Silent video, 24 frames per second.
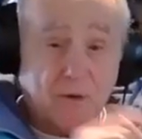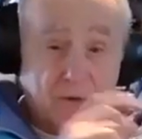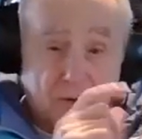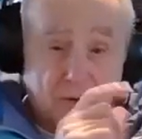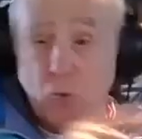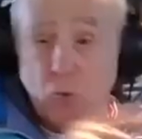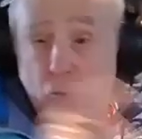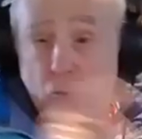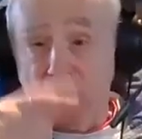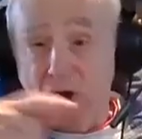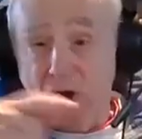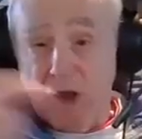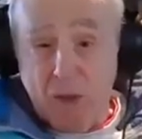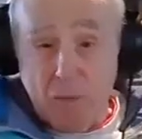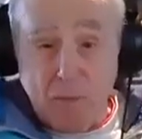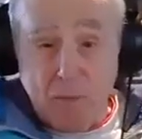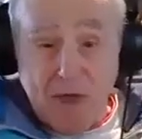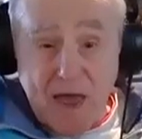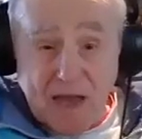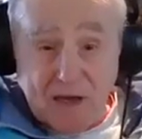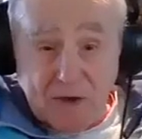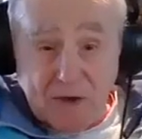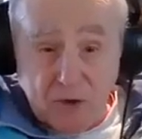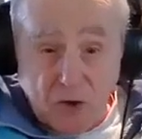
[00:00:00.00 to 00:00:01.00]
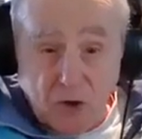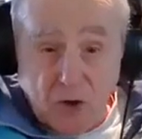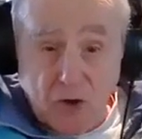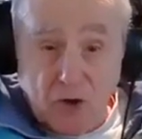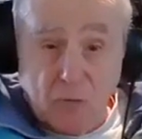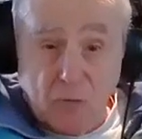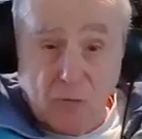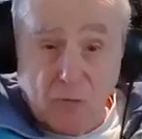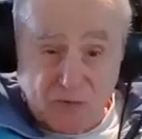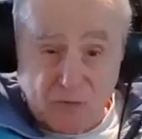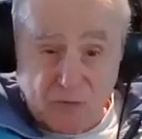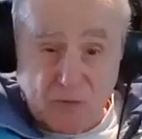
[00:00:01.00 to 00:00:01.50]
You were a bad
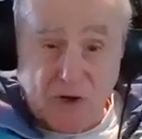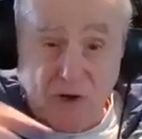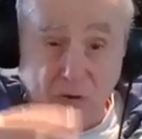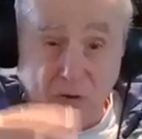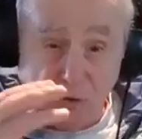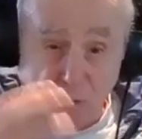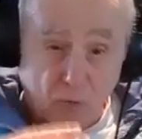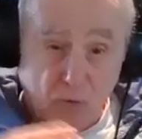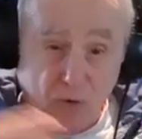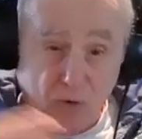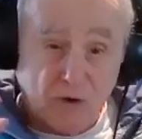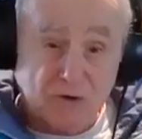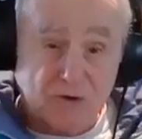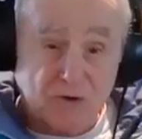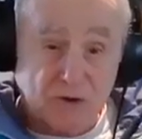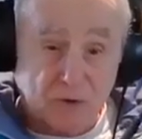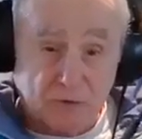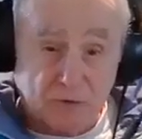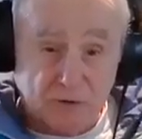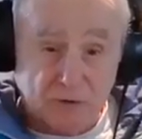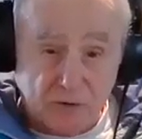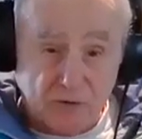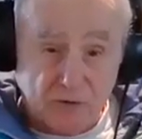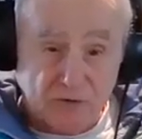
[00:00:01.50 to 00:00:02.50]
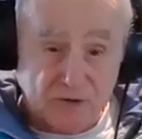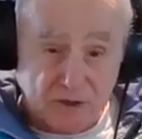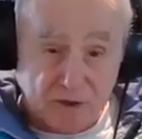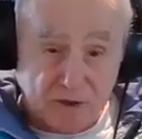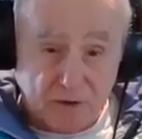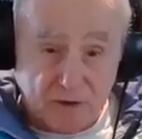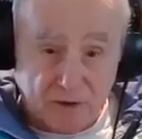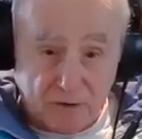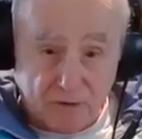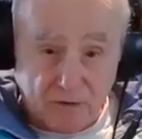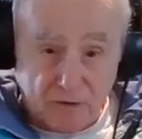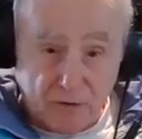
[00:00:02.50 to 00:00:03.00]
girl was one of the words you were
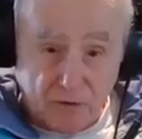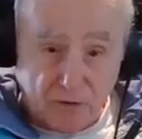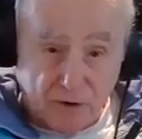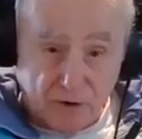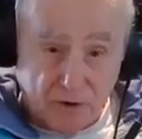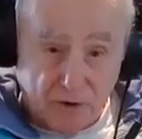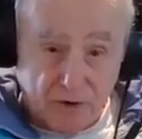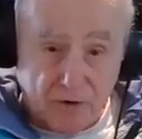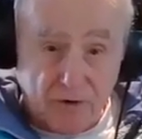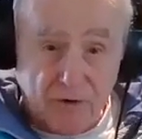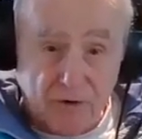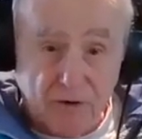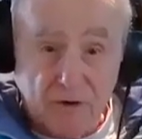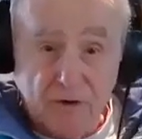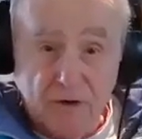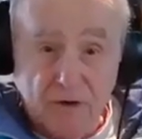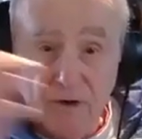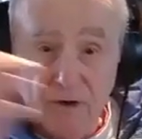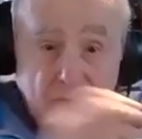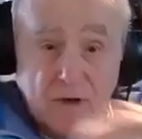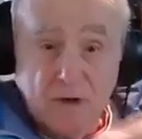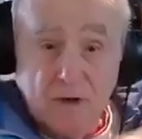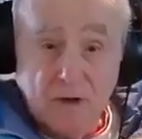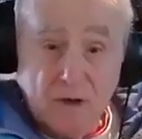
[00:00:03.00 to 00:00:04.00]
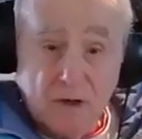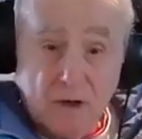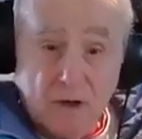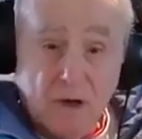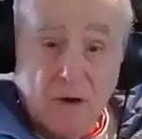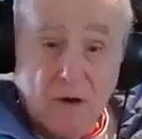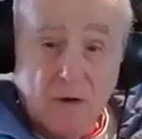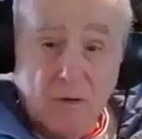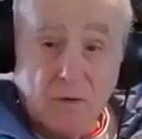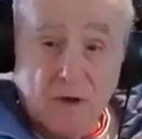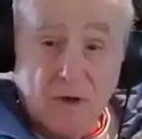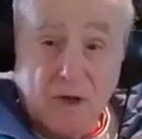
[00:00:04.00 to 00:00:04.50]
using earlier. Mm-hmm.
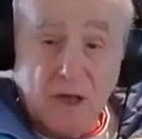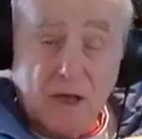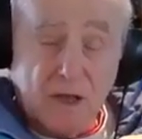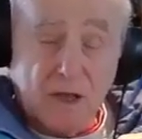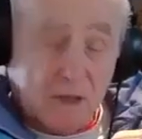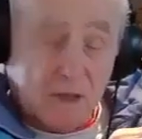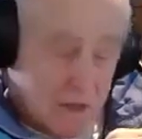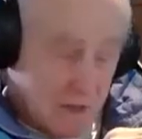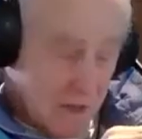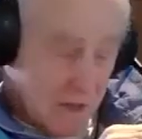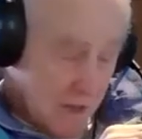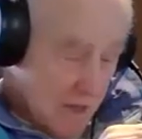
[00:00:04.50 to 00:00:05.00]
Mm-hmm. Okay.